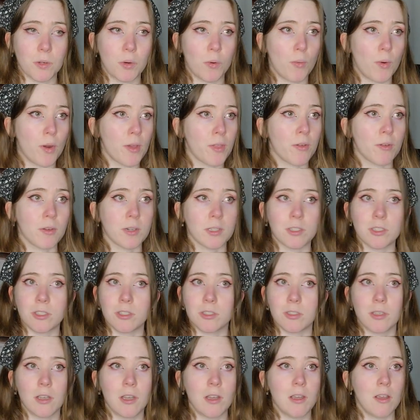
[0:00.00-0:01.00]
Whether
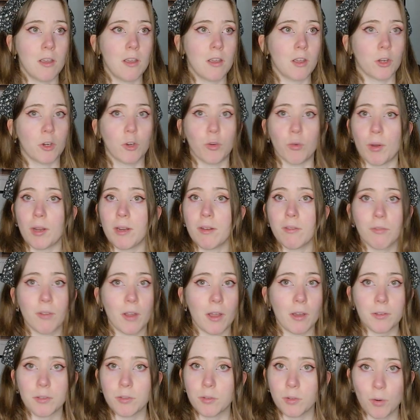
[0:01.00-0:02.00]
it's great
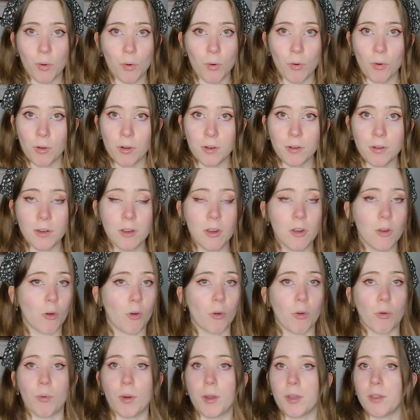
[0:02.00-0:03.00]
value corn
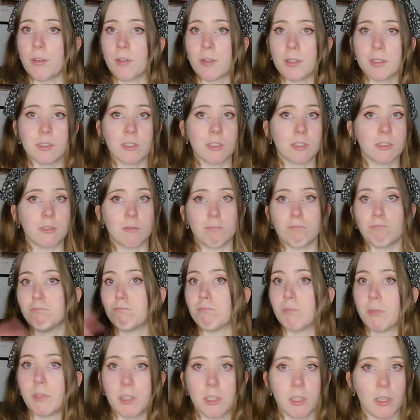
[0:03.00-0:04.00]
or whether it's
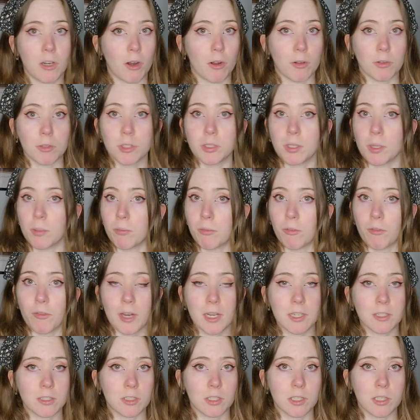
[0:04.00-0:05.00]
you know, some
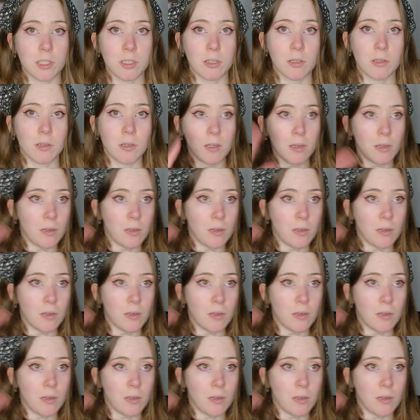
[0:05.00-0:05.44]
fancy